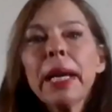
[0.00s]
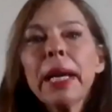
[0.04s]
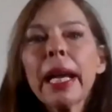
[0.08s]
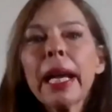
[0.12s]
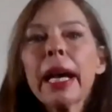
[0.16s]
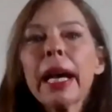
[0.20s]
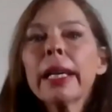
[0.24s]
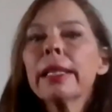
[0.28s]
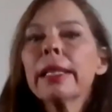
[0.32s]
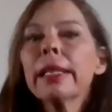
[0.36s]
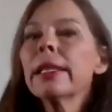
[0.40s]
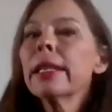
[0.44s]

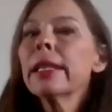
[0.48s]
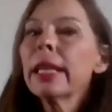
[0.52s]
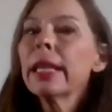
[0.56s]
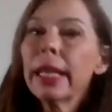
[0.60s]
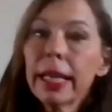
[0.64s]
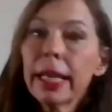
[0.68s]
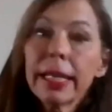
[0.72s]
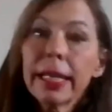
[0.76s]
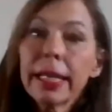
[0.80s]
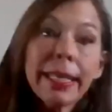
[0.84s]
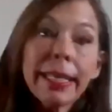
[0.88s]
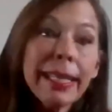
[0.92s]
because
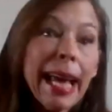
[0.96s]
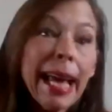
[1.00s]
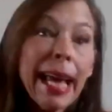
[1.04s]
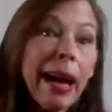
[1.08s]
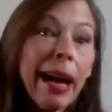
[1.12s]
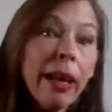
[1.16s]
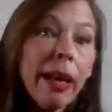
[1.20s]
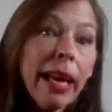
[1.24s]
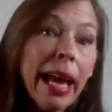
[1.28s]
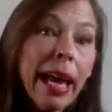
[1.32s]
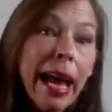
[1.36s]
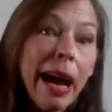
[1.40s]
it is
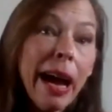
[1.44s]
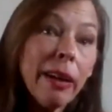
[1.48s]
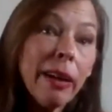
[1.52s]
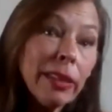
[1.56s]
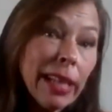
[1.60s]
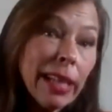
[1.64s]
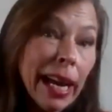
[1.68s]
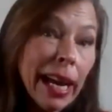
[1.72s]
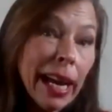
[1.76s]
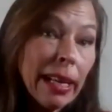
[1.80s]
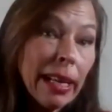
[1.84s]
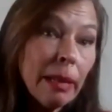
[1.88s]

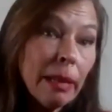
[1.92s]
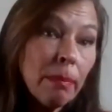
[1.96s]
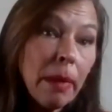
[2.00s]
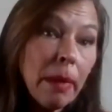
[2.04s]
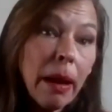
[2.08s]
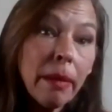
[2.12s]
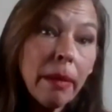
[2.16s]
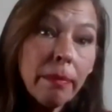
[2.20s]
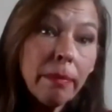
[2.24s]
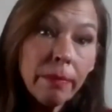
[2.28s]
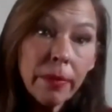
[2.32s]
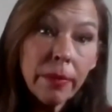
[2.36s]
outdated.
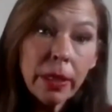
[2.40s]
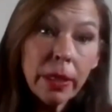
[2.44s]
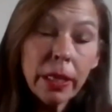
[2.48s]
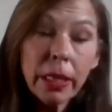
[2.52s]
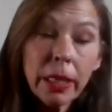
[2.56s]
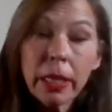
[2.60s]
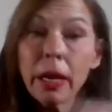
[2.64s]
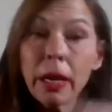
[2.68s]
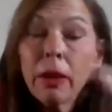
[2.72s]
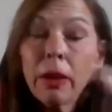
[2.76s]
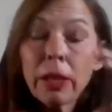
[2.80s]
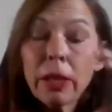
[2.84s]

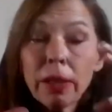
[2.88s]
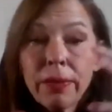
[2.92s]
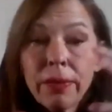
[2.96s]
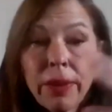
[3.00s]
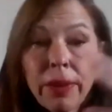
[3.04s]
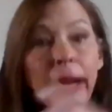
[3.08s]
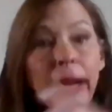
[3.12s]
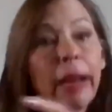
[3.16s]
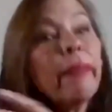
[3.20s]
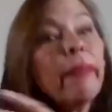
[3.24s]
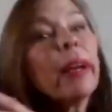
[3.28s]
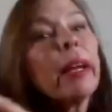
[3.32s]
It's
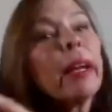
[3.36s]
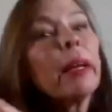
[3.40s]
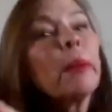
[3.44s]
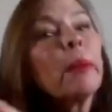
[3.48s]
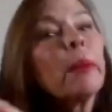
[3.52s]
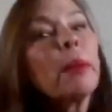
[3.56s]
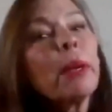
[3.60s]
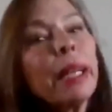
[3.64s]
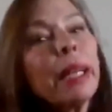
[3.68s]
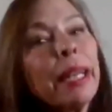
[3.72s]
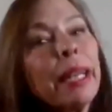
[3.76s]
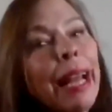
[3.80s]
very, very
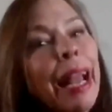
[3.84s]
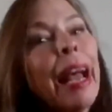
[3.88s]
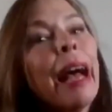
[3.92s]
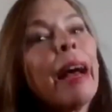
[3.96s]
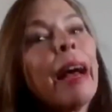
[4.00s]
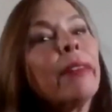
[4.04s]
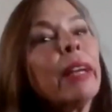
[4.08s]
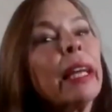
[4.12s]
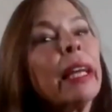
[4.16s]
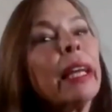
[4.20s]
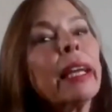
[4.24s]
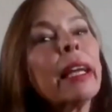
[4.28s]
print
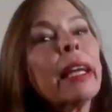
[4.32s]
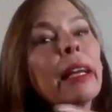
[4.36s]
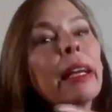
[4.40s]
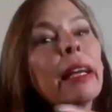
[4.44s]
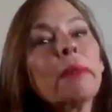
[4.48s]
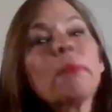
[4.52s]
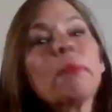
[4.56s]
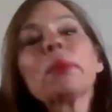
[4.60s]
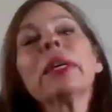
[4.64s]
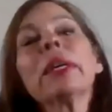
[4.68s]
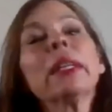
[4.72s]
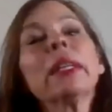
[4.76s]
heavy,
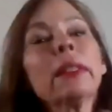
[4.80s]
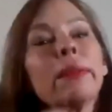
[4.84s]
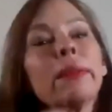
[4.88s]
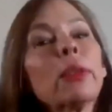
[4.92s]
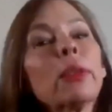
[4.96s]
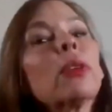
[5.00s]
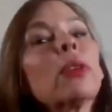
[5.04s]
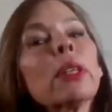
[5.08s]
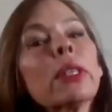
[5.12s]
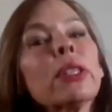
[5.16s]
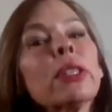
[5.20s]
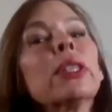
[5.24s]
and print, of
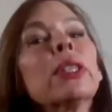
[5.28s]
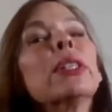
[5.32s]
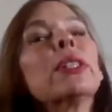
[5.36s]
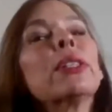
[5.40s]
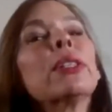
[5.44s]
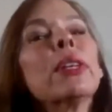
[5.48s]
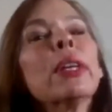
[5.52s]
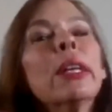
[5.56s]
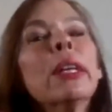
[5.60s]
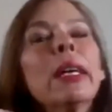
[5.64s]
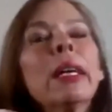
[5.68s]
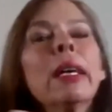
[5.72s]
course,
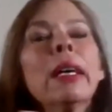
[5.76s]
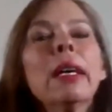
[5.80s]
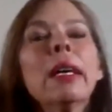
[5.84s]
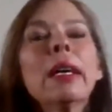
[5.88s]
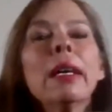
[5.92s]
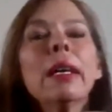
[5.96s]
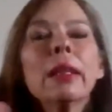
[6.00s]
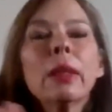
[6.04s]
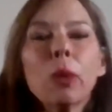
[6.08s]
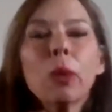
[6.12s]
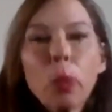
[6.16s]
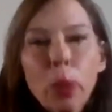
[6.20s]
is
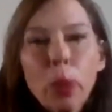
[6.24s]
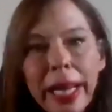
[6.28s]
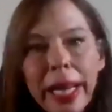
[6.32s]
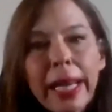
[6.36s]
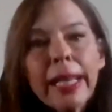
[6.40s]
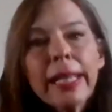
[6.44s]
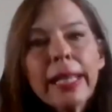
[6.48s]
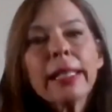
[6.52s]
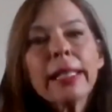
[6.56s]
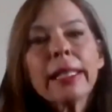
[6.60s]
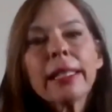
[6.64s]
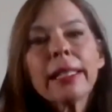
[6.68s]
the
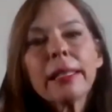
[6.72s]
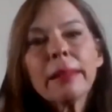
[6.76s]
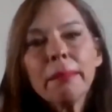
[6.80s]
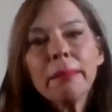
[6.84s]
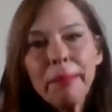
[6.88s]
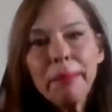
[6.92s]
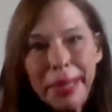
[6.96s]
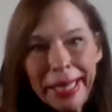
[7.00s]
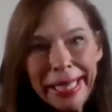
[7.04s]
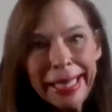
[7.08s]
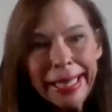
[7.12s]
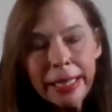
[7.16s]
weakest
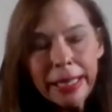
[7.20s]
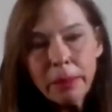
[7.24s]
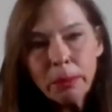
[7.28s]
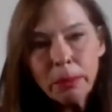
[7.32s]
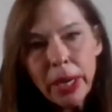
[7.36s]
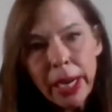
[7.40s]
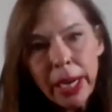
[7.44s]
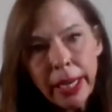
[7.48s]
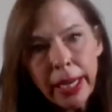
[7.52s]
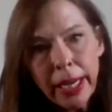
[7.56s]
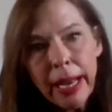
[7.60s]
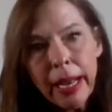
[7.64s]

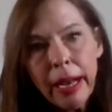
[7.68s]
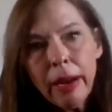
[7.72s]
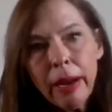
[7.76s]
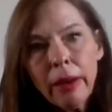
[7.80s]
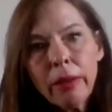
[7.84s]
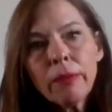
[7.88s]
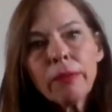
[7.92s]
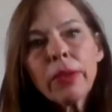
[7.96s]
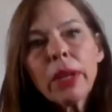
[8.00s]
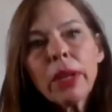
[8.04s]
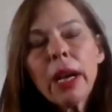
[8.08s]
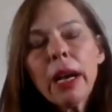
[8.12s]
medium right
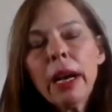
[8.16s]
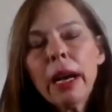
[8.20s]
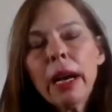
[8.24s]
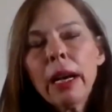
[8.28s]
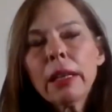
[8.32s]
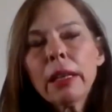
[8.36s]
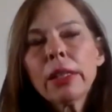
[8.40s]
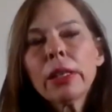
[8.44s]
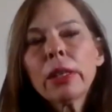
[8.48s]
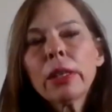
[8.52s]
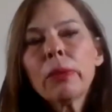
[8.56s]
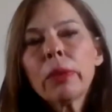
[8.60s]
now.
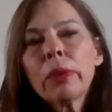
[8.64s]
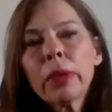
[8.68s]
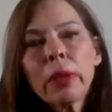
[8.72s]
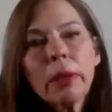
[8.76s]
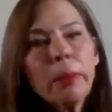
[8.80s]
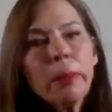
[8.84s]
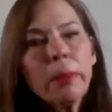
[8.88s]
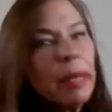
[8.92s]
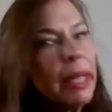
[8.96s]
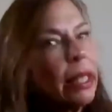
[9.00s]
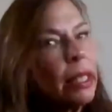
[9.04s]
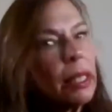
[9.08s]
So we're
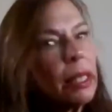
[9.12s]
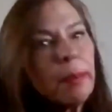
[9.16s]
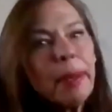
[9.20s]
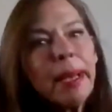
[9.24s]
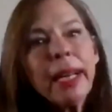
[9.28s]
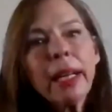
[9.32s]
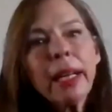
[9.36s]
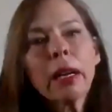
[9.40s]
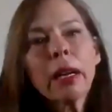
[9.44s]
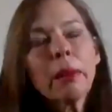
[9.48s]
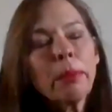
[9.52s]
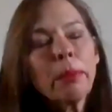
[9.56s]
going to be
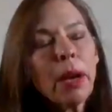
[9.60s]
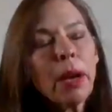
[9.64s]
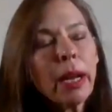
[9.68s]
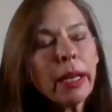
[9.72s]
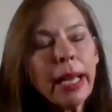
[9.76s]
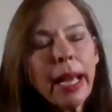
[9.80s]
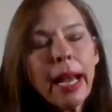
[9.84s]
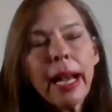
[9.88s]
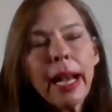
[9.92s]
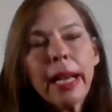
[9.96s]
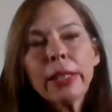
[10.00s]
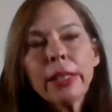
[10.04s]
expanding our
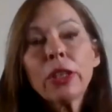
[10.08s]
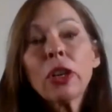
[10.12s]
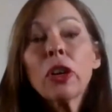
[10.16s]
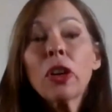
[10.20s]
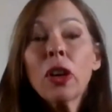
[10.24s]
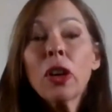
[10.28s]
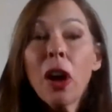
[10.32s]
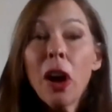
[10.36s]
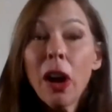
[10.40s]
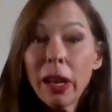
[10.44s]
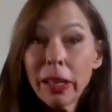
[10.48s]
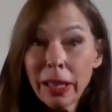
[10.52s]
broadcast,
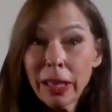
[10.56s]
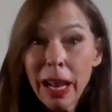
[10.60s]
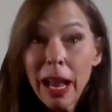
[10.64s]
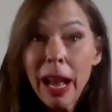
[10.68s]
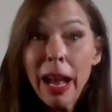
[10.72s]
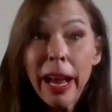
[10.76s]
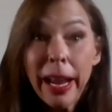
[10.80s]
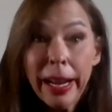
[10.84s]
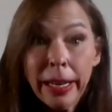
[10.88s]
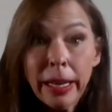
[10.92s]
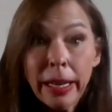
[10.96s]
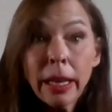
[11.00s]
our
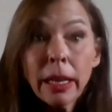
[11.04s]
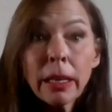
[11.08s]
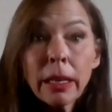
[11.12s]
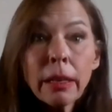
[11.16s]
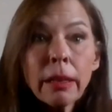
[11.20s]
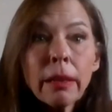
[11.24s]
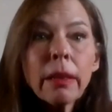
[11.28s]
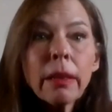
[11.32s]
online